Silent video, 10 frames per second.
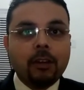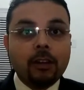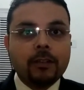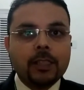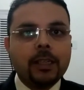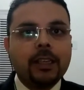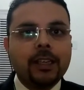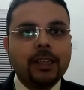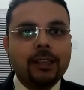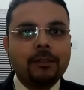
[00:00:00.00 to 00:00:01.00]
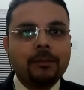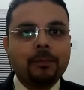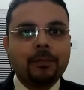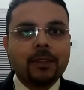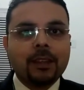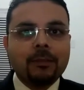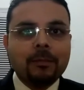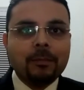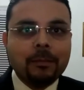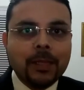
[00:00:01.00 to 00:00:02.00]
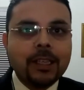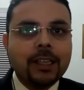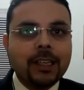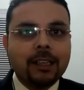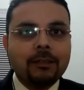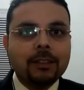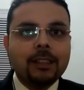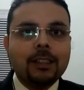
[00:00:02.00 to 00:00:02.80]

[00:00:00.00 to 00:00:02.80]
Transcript: always be creative. Be creative.